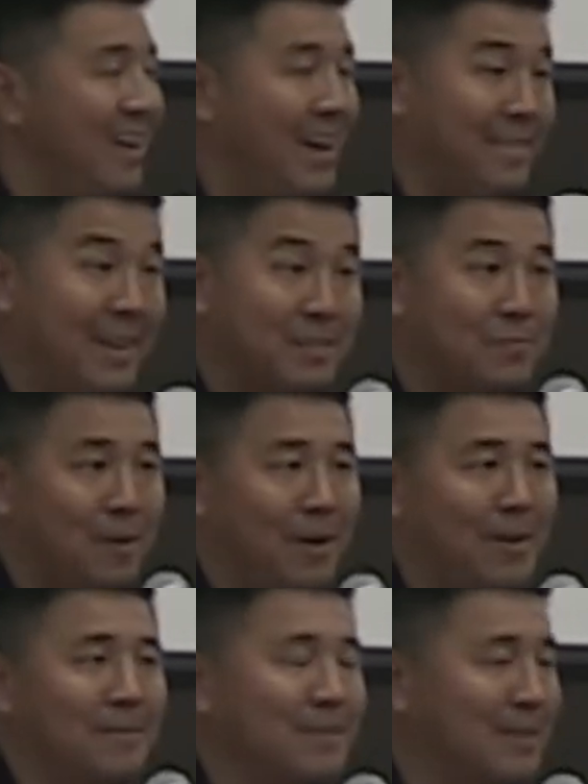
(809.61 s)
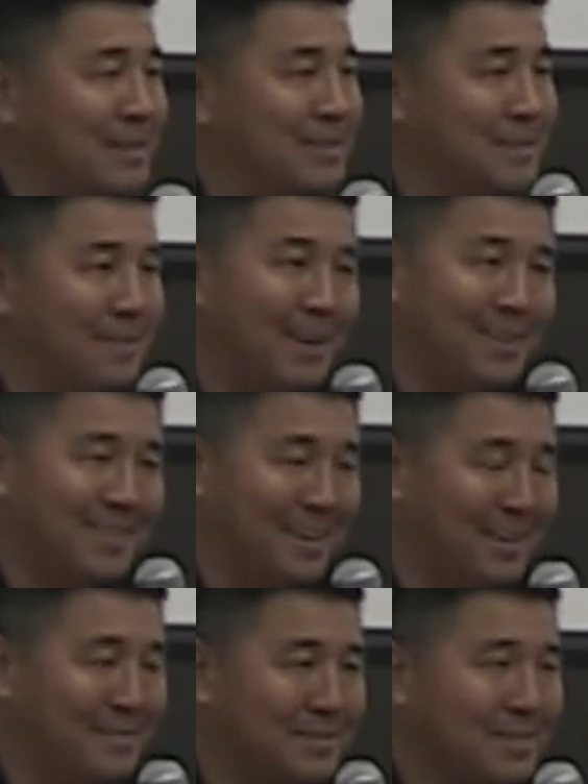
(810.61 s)
And that's why, like so a lot of
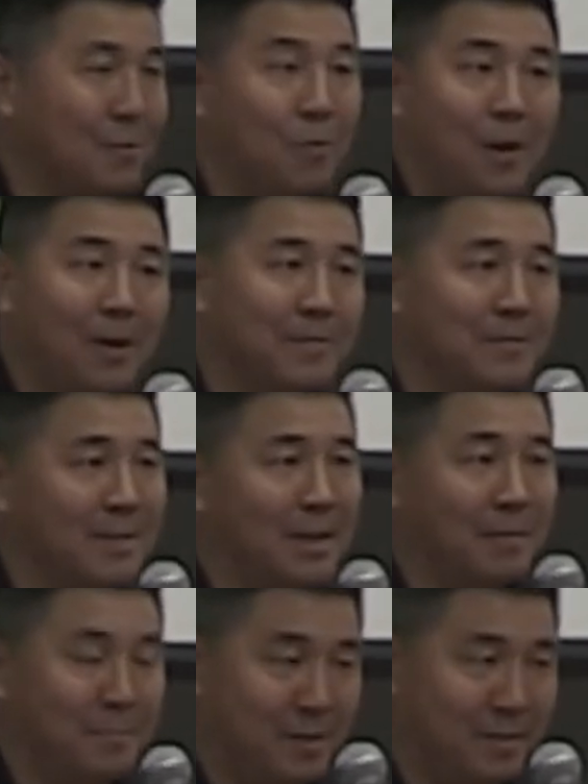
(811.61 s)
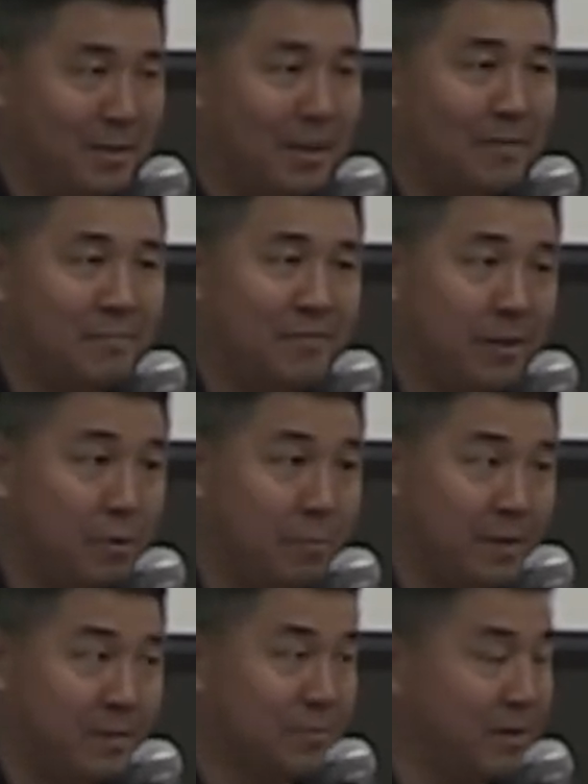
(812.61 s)
times in Hawaii, there's a lot of a lot of feral
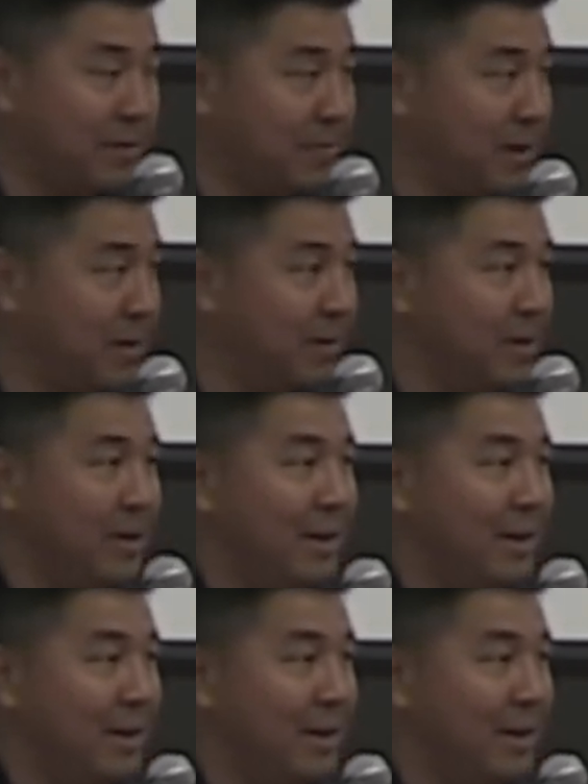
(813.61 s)
pigs running around,